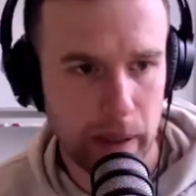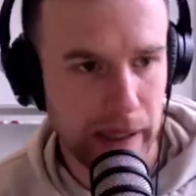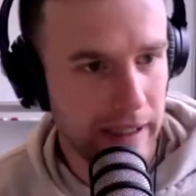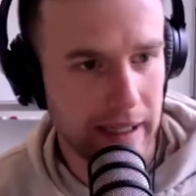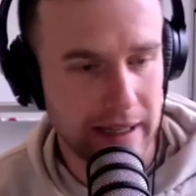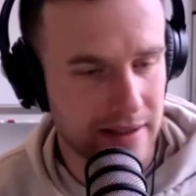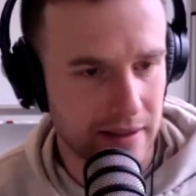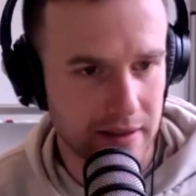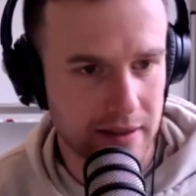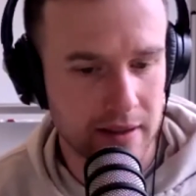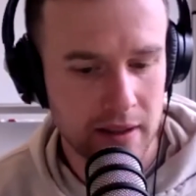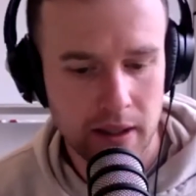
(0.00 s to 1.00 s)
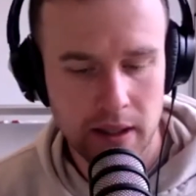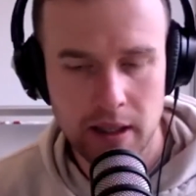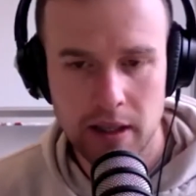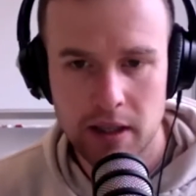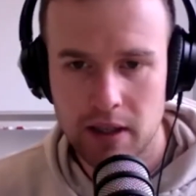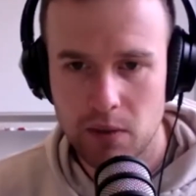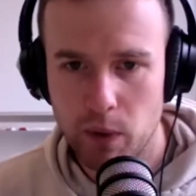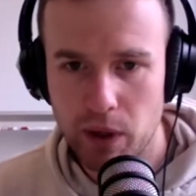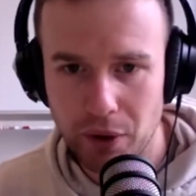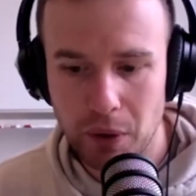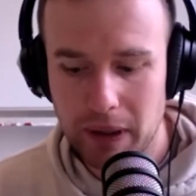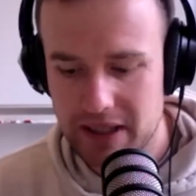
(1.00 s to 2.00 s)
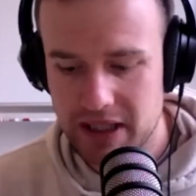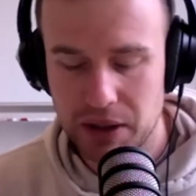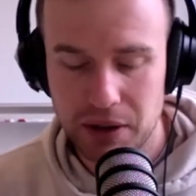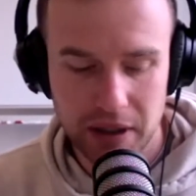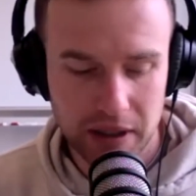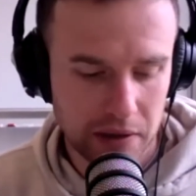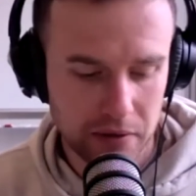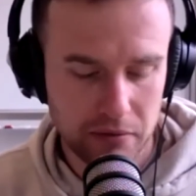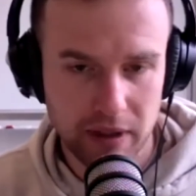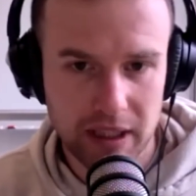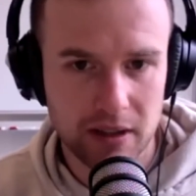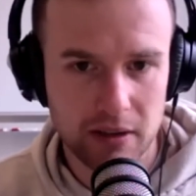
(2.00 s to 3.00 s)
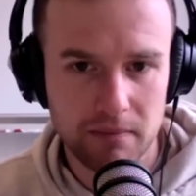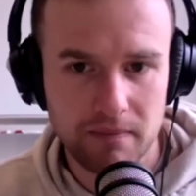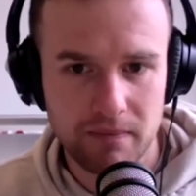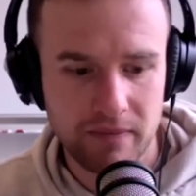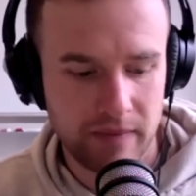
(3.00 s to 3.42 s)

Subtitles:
PDSs. We always tell you to go and read them,